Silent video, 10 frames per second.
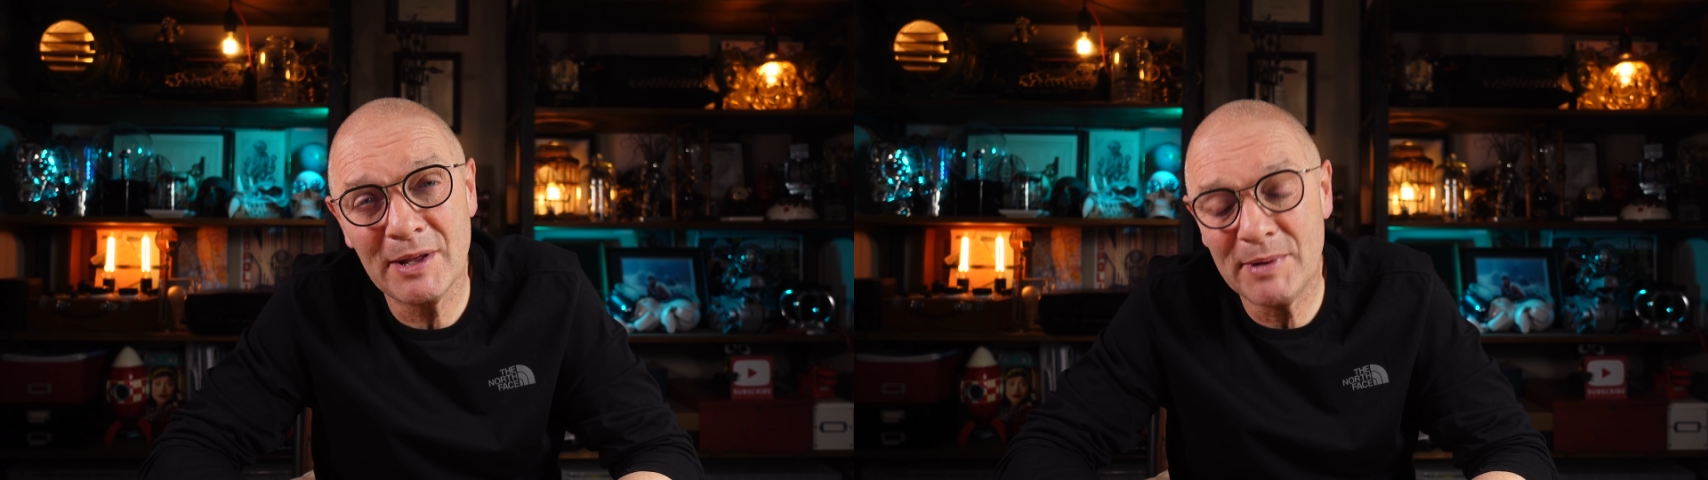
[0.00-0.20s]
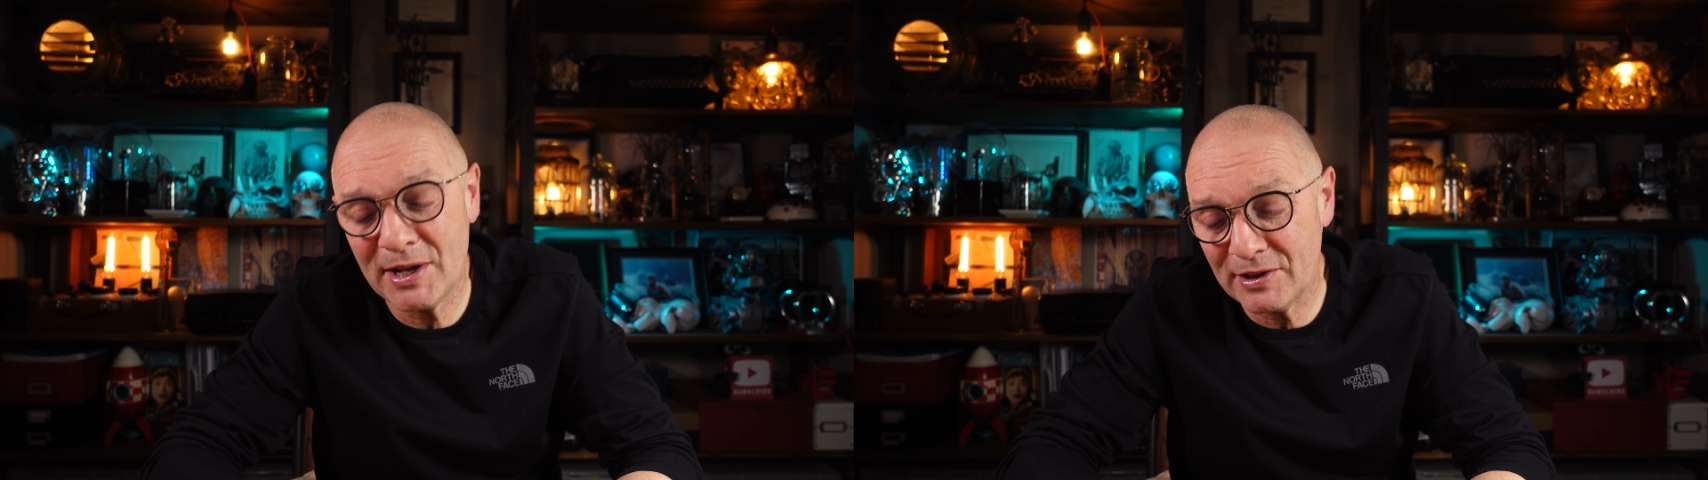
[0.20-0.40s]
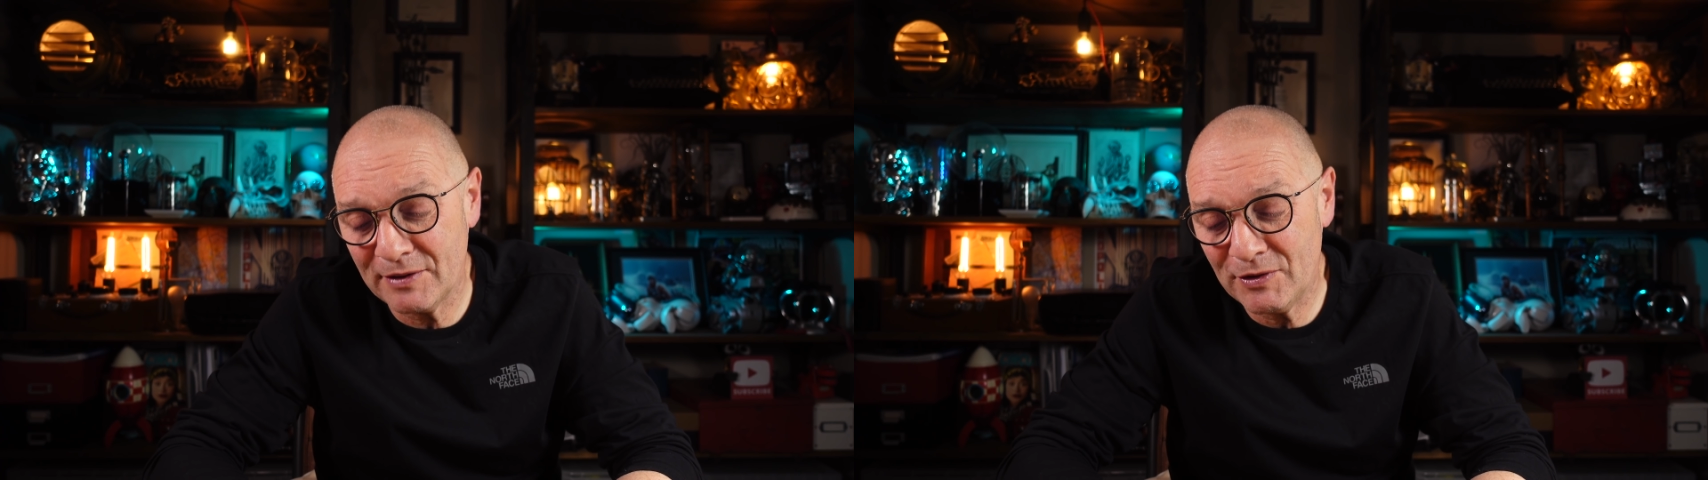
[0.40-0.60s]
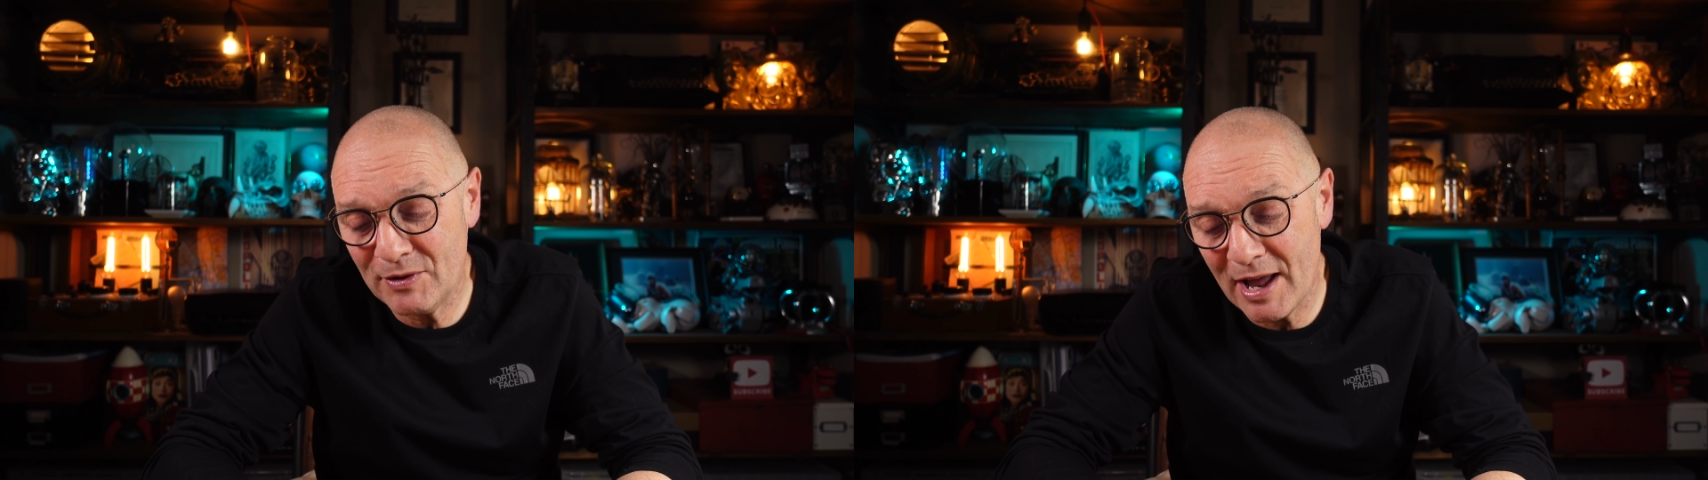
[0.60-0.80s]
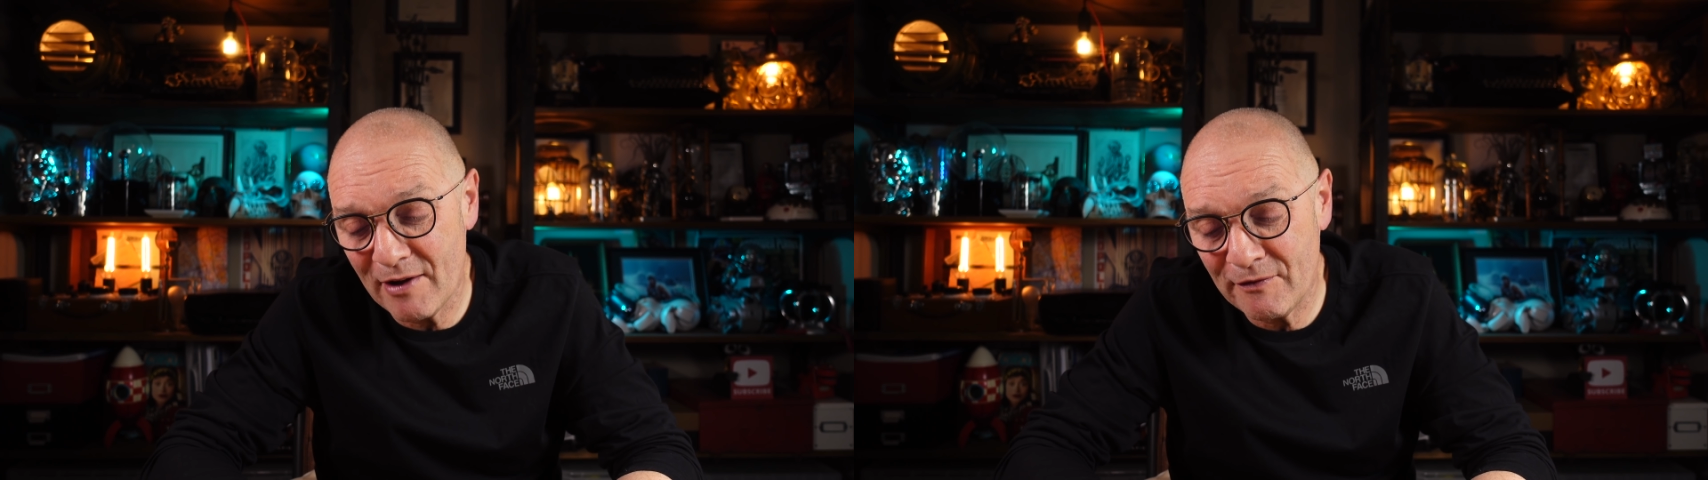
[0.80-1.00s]
because if you
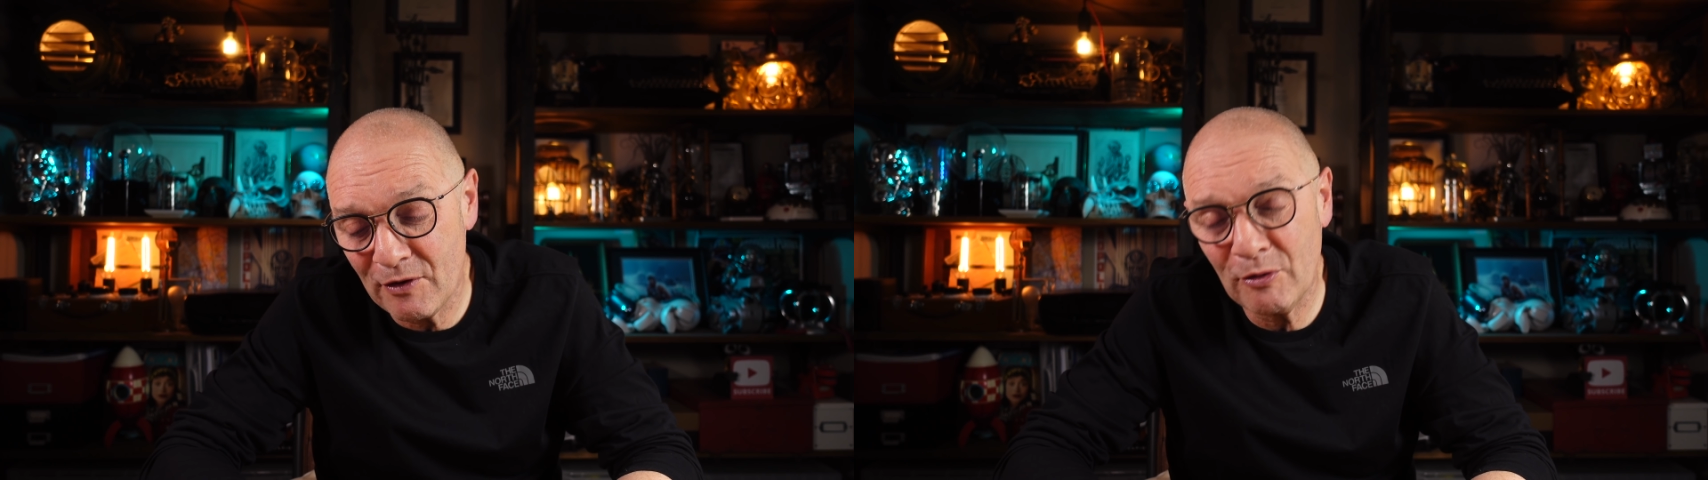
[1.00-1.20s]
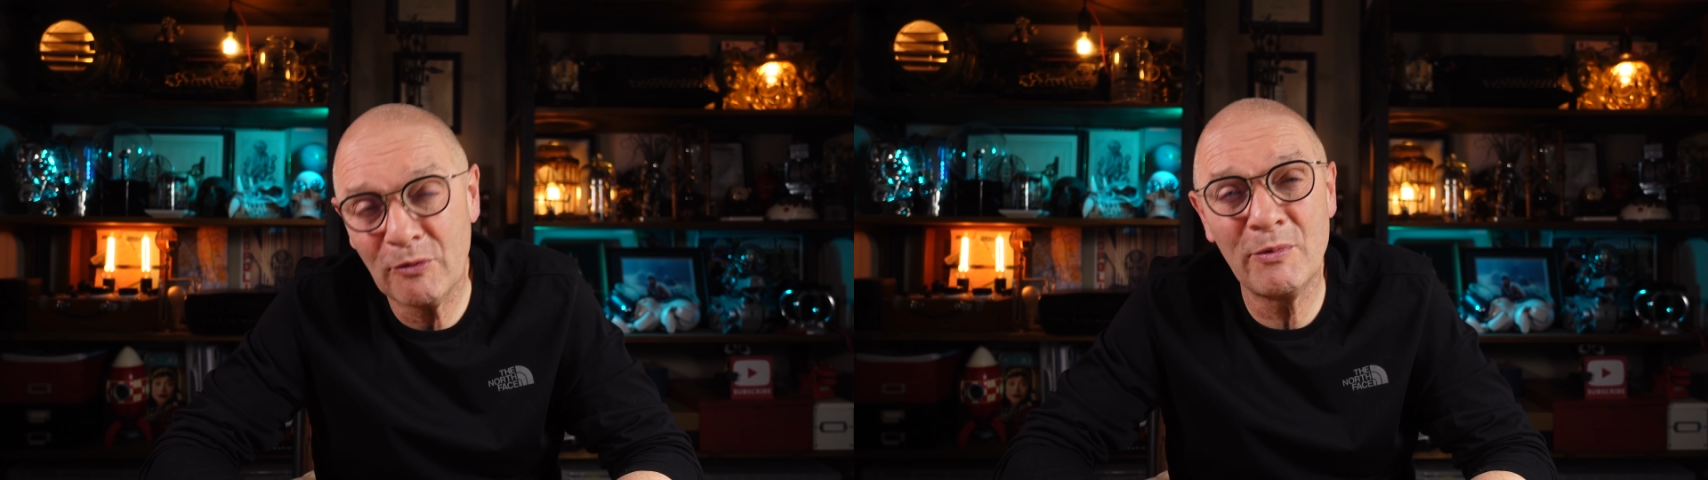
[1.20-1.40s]
get a fault